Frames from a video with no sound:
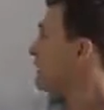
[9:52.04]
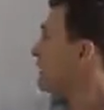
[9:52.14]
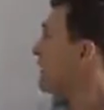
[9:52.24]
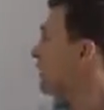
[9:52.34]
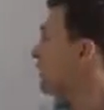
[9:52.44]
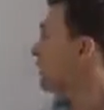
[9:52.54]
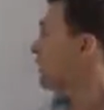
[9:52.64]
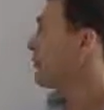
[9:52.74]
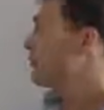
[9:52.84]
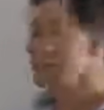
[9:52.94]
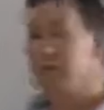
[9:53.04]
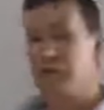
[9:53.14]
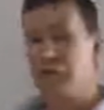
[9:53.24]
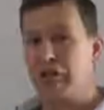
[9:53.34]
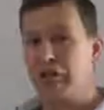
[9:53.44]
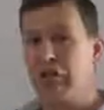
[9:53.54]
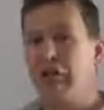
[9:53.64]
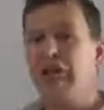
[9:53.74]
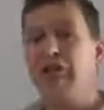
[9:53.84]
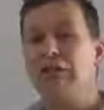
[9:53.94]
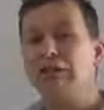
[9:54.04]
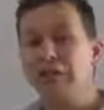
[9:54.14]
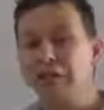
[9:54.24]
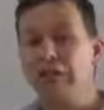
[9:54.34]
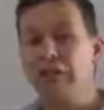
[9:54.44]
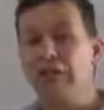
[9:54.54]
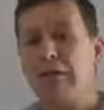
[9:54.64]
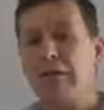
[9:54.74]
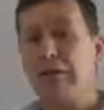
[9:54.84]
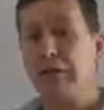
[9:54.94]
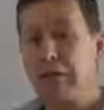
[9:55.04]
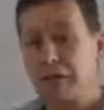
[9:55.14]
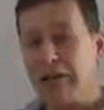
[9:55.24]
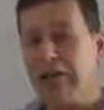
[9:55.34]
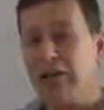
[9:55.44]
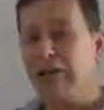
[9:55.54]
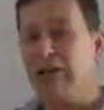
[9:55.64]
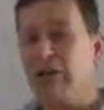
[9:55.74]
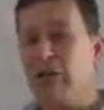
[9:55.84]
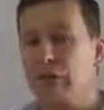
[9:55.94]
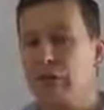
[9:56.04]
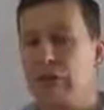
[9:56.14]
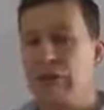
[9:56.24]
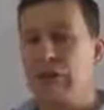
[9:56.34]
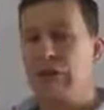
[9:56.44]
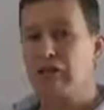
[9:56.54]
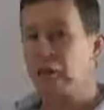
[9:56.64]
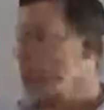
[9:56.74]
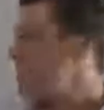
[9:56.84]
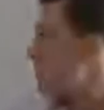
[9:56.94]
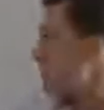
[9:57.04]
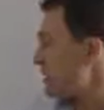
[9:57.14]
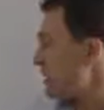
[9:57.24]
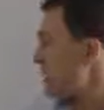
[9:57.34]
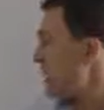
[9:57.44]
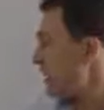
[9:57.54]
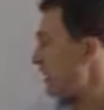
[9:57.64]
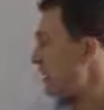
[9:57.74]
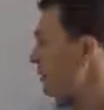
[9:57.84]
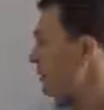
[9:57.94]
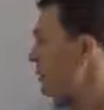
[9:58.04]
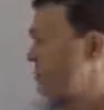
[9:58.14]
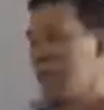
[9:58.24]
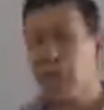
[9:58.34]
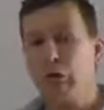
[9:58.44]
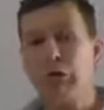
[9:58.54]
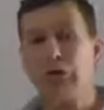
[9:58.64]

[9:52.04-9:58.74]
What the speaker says: little bit of informal chit-chat, you very quickly see this group start to settle down into a more